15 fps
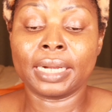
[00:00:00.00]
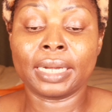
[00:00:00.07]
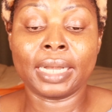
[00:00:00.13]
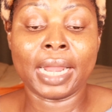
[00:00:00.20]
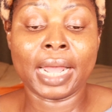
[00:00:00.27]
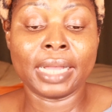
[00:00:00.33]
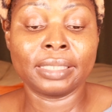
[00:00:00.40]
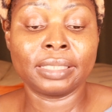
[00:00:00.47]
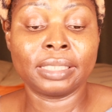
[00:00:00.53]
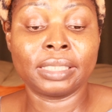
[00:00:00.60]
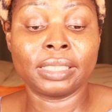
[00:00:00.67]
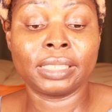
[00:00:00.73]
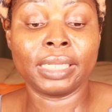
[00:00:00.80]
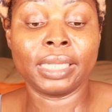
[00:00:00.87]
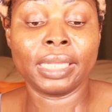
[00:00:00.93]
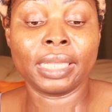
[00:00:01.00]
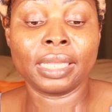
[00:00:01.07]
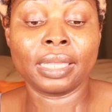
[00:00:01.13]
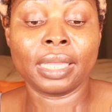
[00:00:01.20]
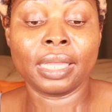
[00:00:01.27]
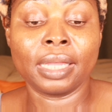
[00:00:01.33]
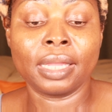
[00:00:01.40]
classic
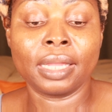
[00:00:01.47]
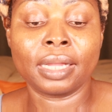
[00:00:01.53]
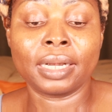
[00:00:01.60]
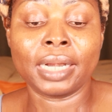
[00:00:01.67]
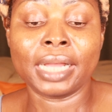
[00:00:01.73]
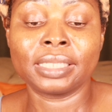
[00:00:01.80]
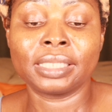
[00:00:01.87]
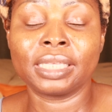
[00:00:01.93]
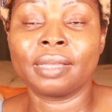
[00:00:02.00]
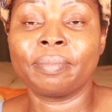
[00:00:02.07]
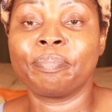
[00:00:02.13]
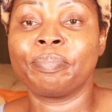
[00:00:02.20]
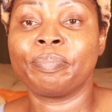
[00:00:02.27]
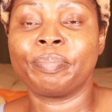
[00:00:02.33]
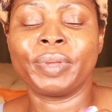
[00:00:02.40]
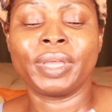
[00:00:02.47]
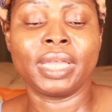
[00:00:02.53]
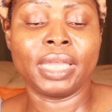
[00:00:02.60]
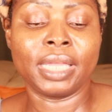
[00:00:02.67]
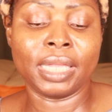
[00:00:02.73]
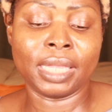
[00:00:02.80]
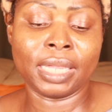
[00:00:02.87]
classic
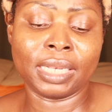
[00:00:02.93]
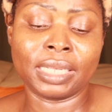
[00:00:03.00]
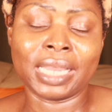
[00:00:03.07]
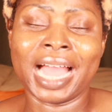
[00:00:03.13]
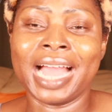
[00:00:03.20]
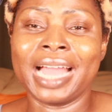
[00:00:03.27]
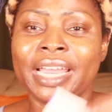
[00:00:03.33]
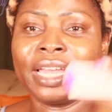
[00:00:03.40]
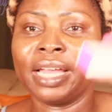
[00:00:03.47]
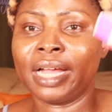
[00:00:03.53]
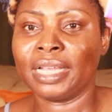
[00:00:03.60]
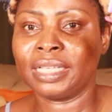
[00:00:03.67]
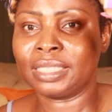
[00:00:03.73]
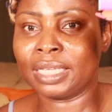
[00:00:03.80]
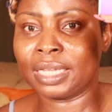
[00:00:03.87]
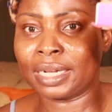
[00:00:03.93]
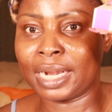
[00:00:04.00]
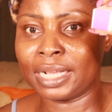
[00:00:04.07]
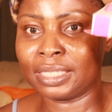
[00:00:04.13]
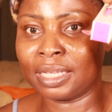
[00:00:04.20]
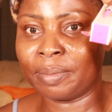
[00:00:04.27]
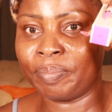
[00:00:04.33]
pitaya it's a
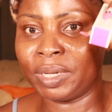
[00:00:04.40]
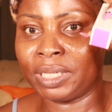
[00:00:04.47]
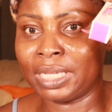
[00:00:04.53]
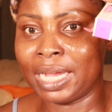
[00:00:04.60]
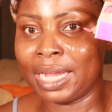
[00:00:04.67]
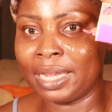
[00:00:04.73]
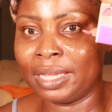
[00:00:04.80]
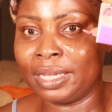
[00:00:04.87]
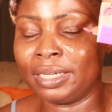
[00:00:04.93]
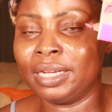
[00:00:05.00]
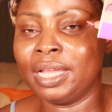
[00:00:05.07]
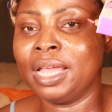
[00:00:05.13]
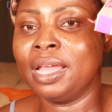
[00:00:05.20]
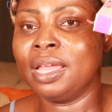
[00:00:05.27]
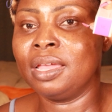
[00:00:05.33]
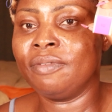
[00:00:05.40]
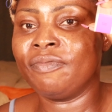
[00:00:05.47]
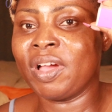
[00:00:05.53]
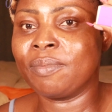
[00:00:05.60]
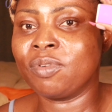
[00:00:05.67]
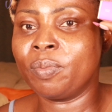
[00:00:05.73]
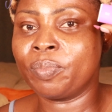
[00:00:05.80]
classic pitaya
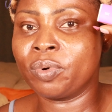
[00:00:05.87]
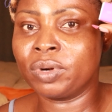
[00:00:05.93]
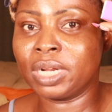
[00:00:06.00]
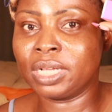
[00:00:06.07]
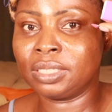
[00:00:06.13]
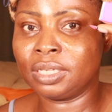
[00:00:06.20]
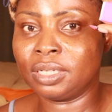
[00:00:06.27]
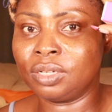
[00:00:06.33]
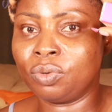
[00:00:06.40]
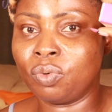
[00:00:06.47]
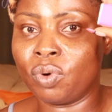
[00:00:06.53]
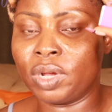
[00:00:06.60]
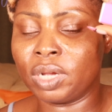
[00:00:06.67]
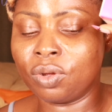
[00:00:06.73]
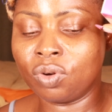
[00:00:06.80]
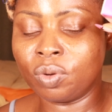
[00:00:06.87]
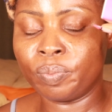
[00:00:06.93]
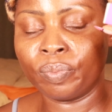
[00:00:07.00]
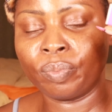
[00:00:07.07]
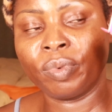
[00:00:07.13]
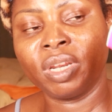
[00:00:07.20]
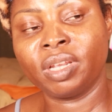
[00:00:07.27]
if i'm not pronouncing it we are gonna
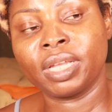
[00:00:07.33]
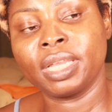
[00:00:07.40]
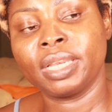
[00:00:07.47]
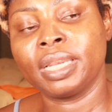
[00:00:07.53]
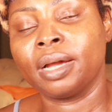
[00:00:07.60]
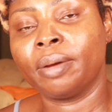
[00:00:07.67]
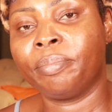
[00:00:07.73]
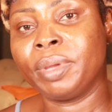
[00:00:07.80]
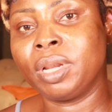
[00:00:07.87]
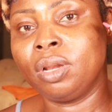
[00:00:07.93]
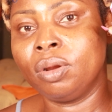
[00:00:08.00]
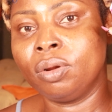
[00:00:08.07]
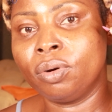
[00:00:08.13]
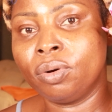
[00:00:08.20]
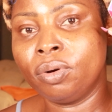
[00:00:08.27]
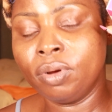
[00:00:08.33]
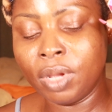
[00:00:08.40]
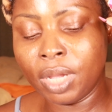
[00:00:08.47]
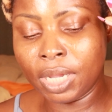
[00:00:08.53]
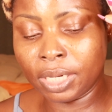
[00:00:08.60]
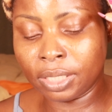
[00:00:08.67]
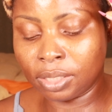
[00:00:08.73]
link it down below
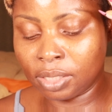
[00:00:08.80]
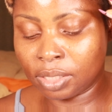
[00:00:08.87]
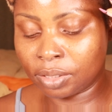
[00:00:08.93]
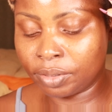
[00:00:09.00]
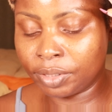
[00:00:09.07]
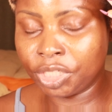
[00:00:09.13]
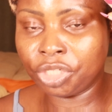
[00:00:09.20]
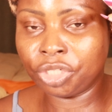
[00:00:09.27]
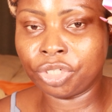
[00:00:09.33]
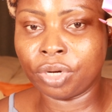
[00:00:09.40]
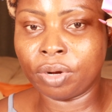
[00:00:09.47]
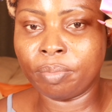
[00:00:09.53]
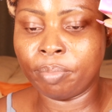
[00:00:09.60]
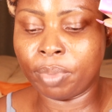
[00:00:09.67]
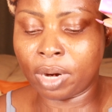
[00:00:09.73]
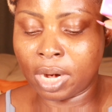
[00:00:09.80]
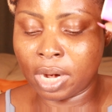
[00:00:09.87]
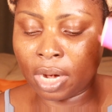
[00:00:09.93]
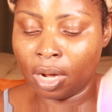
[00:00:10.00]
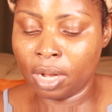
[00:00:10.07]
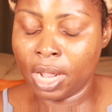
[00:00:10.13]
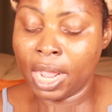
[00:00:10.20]
in description
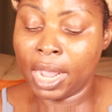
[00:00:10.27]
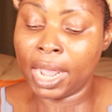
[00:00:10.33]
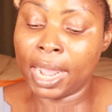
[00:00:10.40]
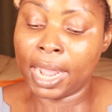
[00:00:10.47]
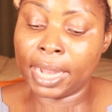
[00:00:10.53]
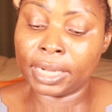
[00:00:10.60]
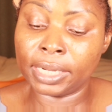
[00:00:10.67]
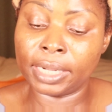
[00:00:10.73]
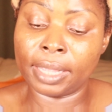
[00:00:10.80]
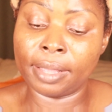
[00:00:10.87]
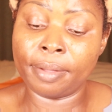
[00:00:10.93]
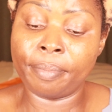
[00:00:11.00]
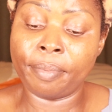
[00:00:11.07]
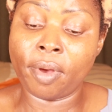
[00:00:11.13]
bar and the